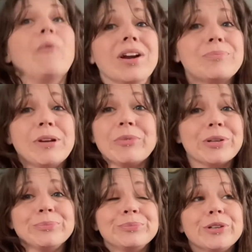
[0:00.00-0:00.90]
spin with
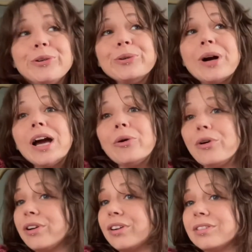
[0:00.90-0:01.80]
them. So I
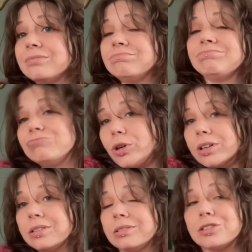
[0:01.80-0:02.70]
ordered
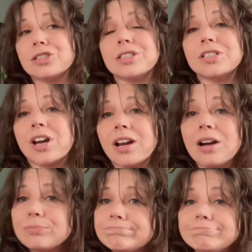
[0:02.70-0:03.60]
one just to check it
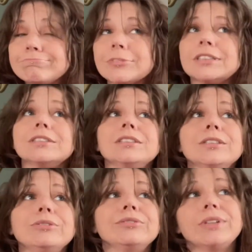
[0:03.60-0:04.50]
out and see
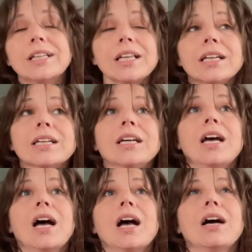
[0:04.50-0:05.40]
what I think.
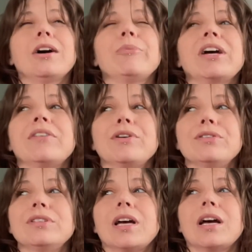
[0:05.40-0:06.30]
I have
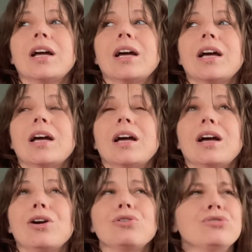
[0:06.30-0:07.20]
heard that
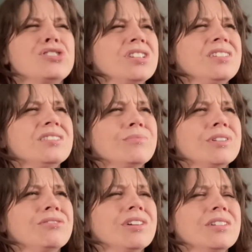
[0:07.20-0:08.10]
Hershey something
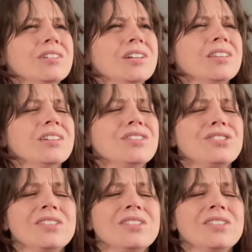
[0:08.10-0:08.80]
or other, I think